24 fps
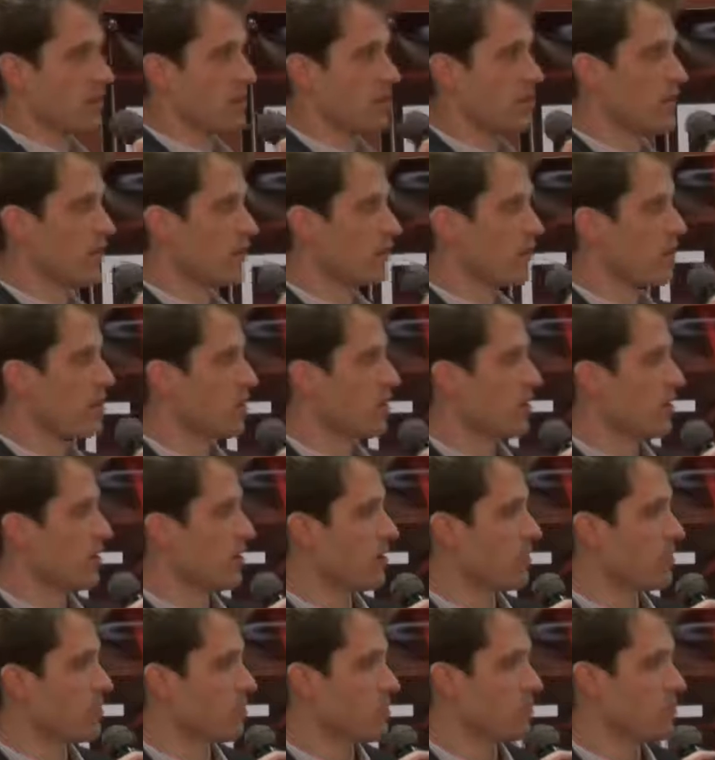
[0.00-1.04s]

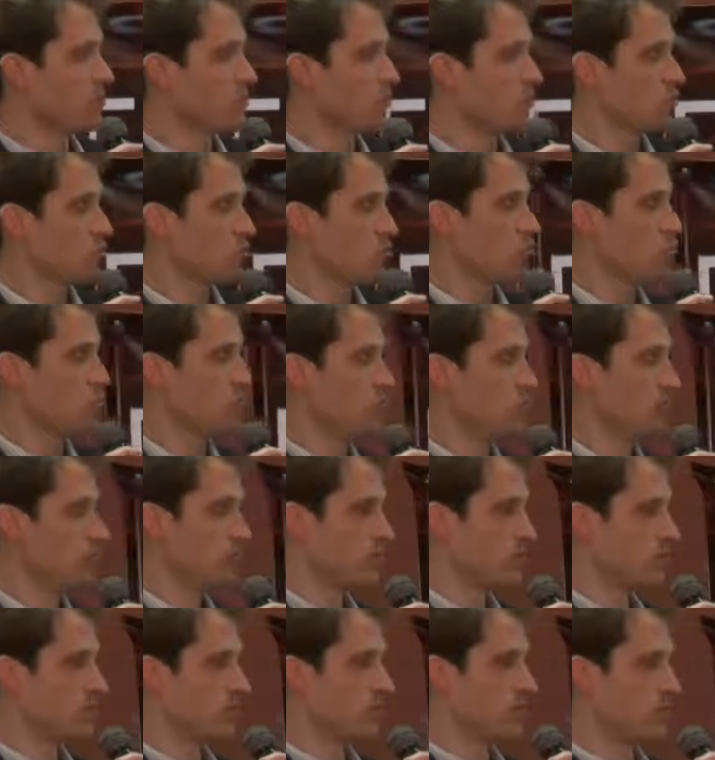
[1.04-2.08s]
There
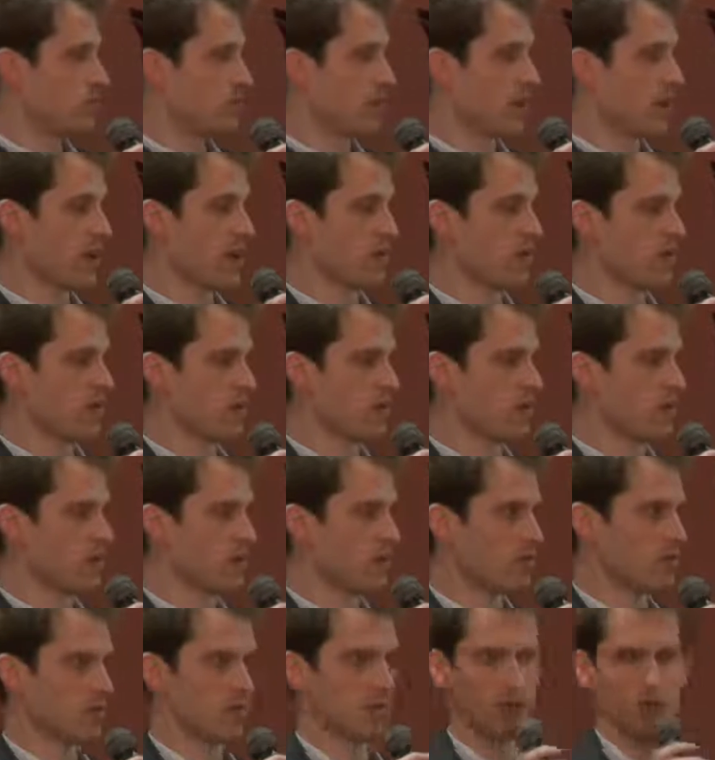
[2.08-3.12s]
have been
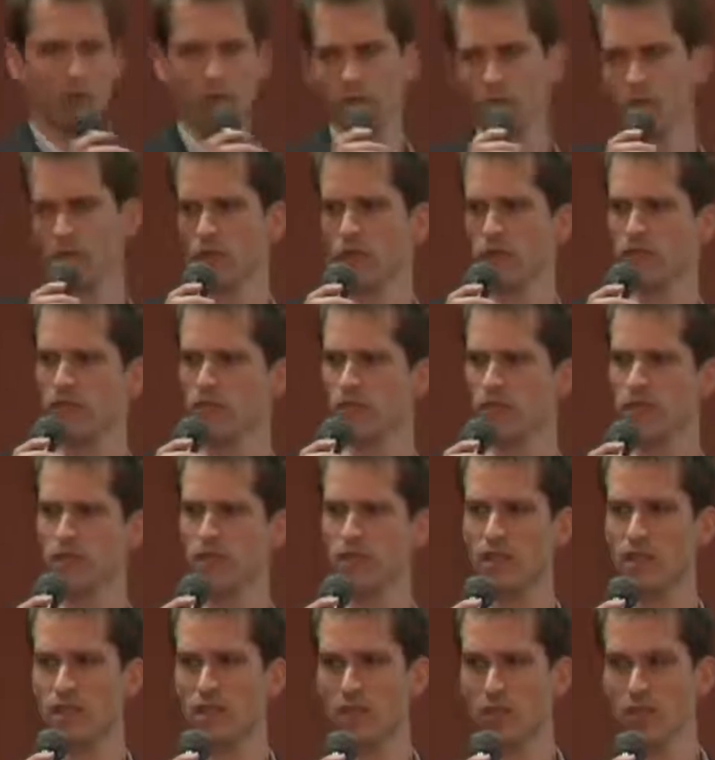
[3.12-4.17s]
over
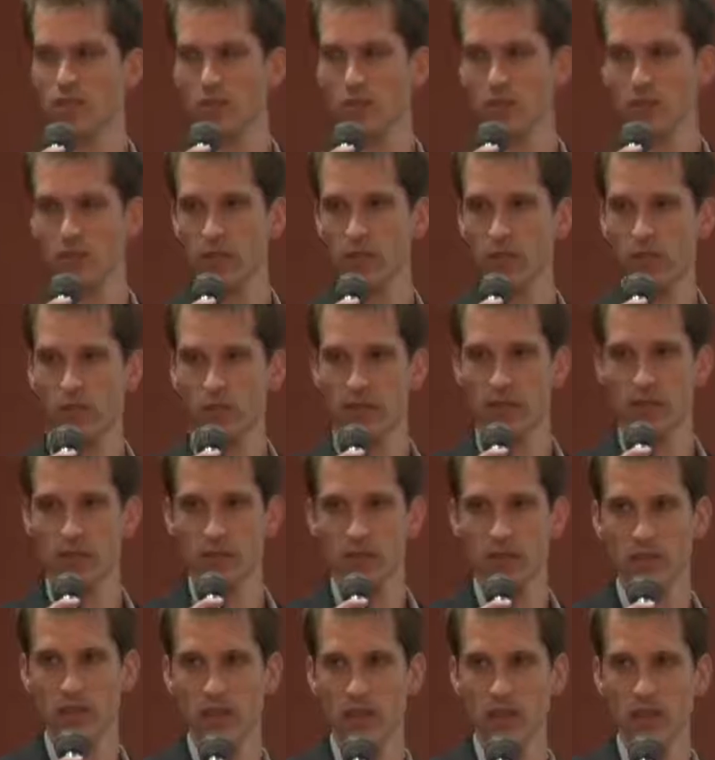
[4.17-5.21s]
60
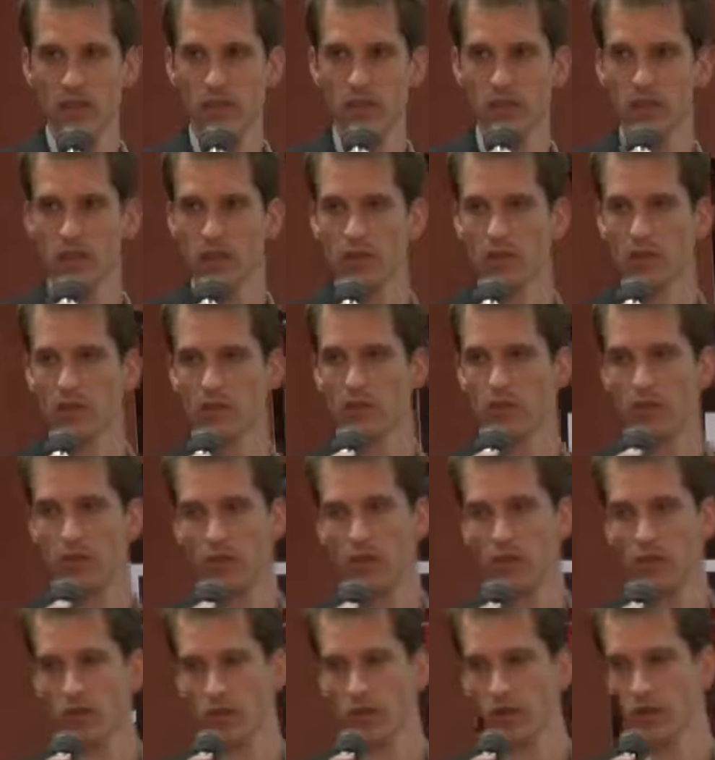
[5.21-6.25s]
certificates to the
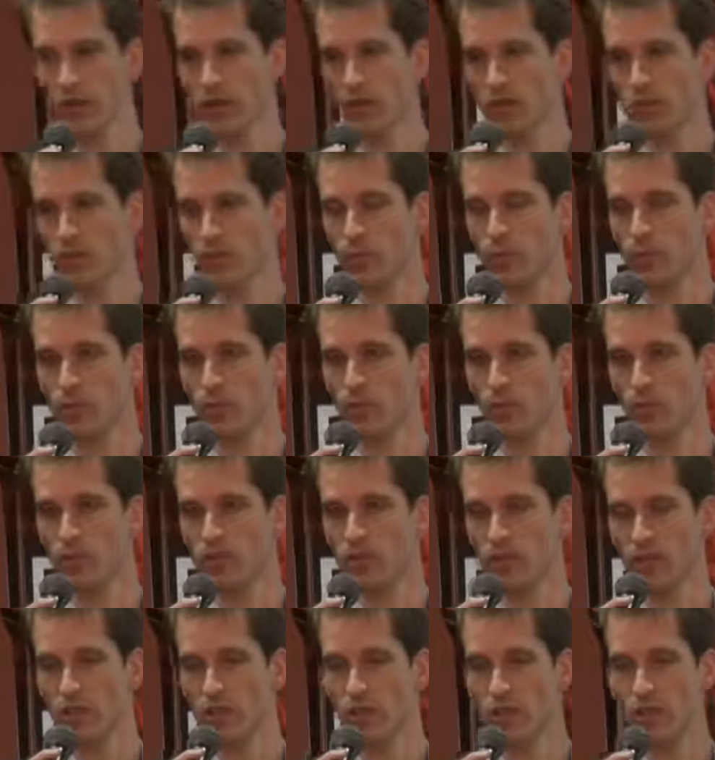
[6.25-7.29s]
superior energy
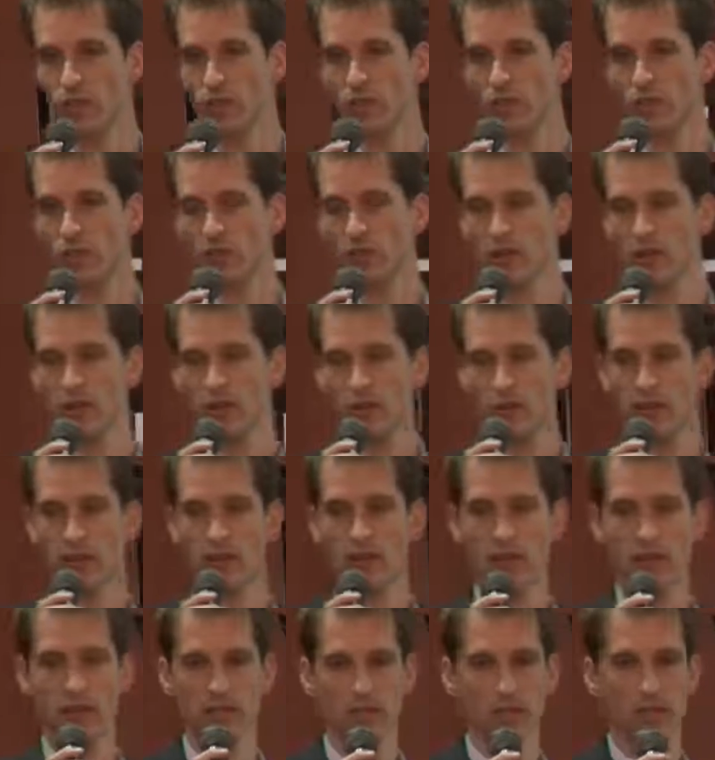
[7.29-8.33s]
performance issued in
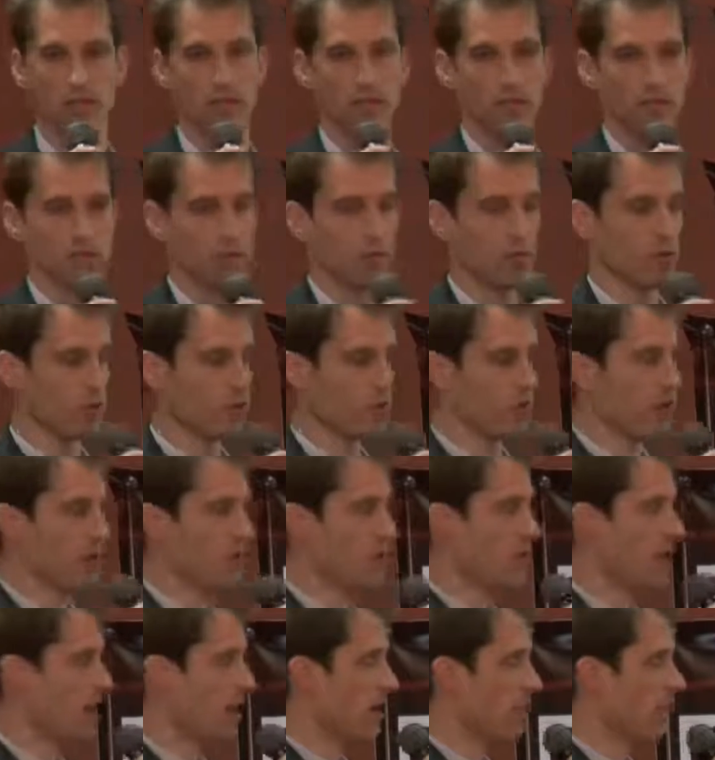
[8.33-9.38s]
the history of the
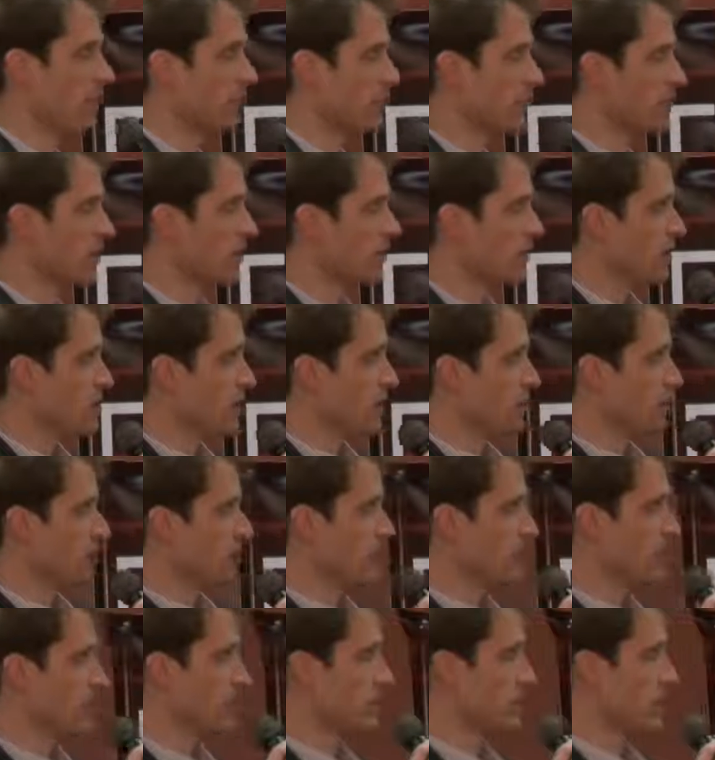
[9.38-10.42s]
program now.
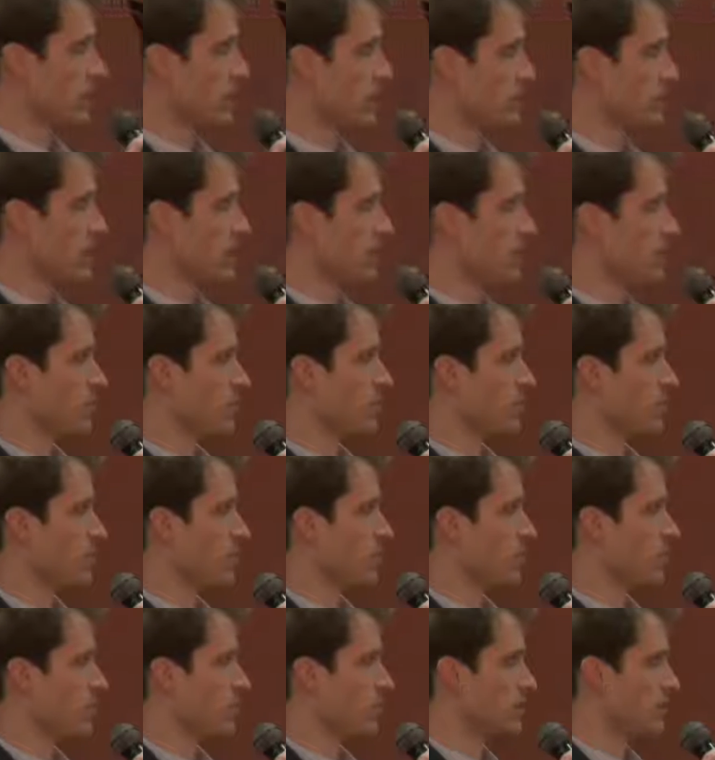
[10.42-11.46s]
This is a sampling of
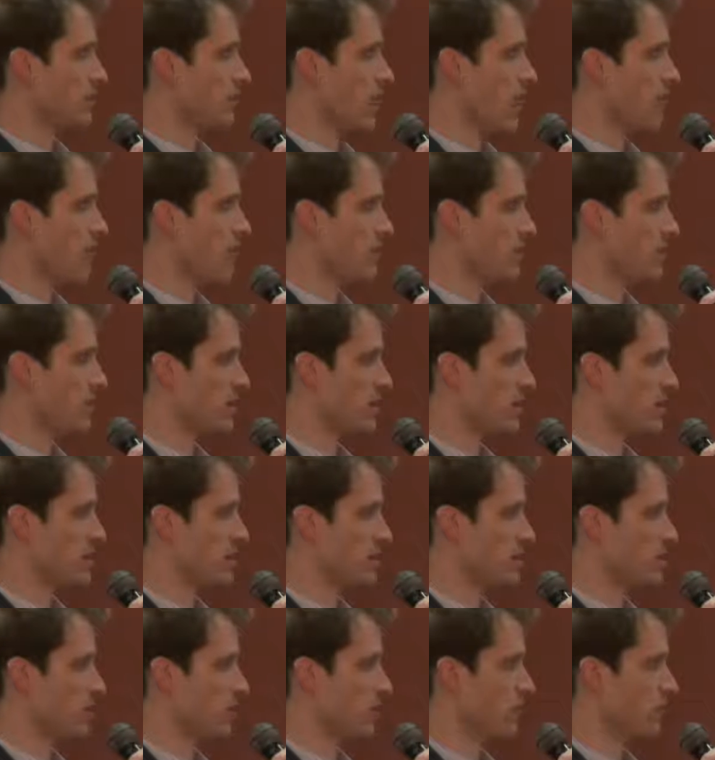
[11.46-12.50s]
the ones that have been
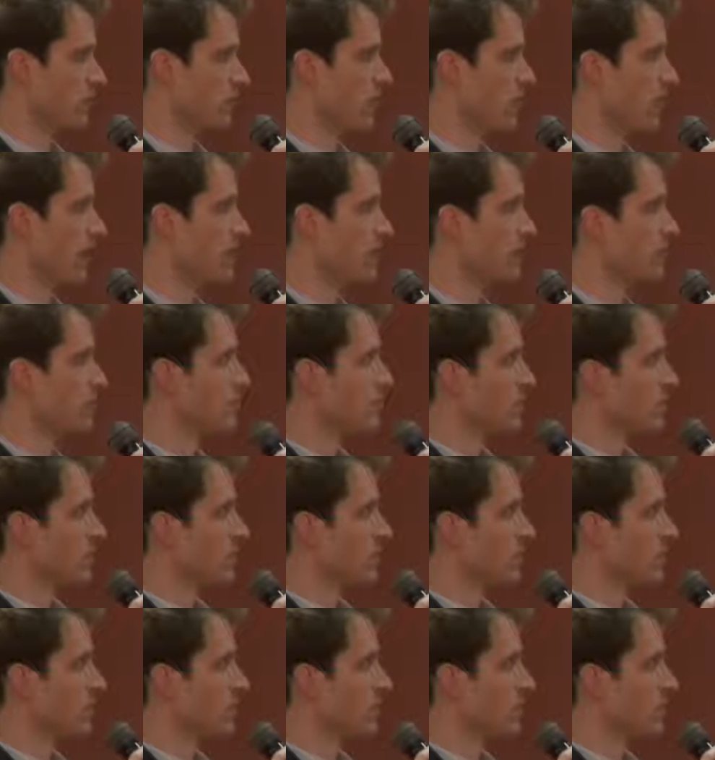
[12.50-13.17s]
certified.